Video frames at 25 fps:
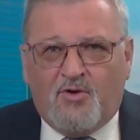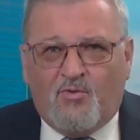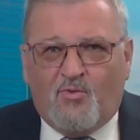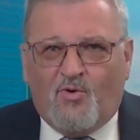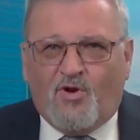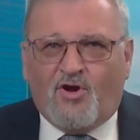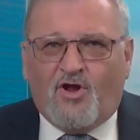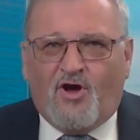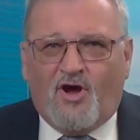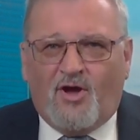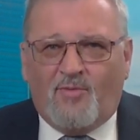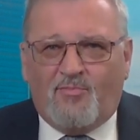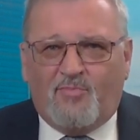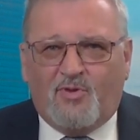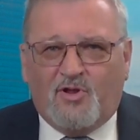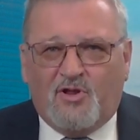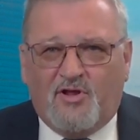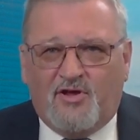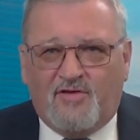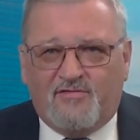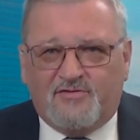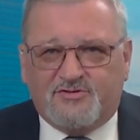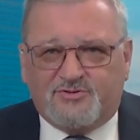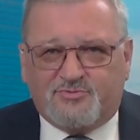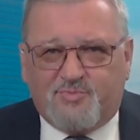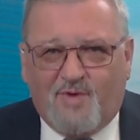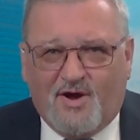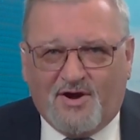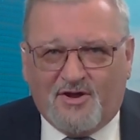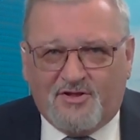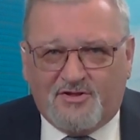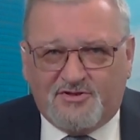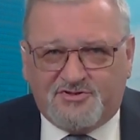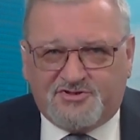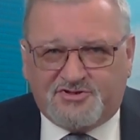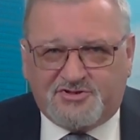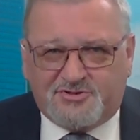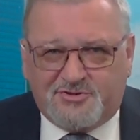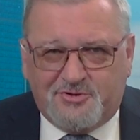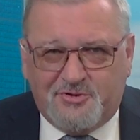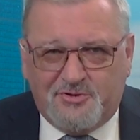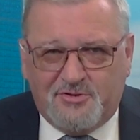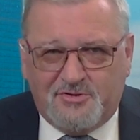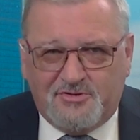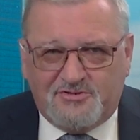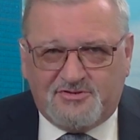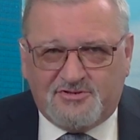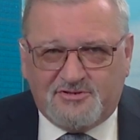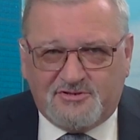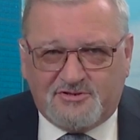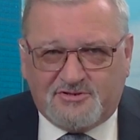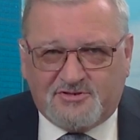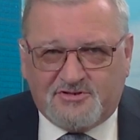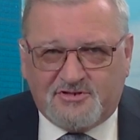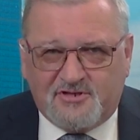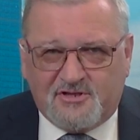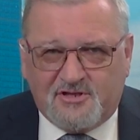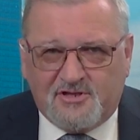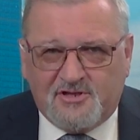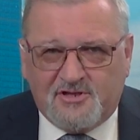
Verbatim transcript: what I believe is one of the scourges to